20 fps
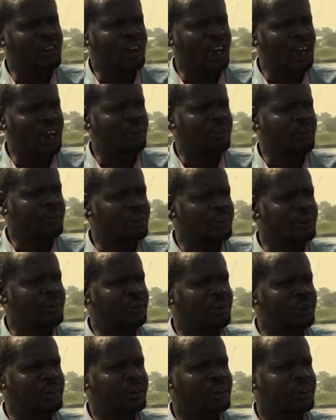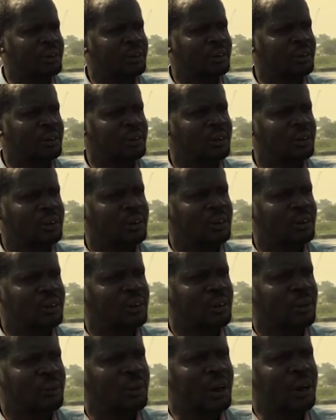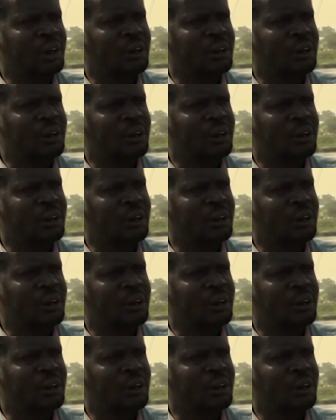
life of human being. But